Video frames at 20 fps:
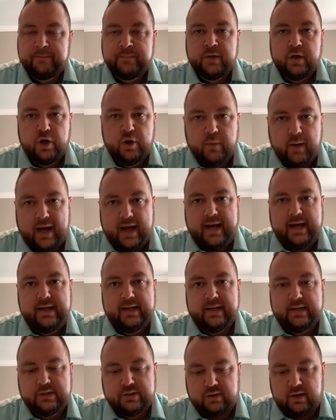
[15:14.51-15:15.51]
who ate
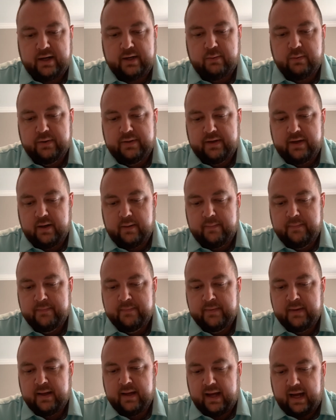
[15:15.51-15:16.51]
and drank with him
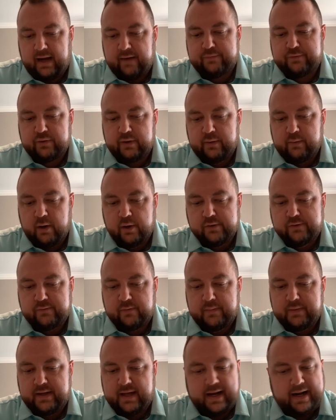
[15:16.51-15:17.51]
after he rose
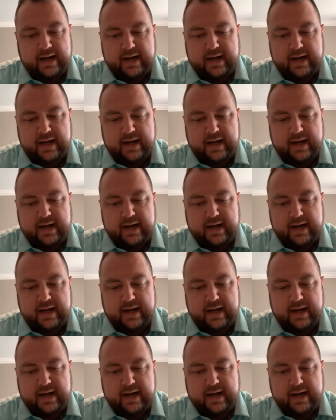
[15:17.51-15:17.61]
from the dead.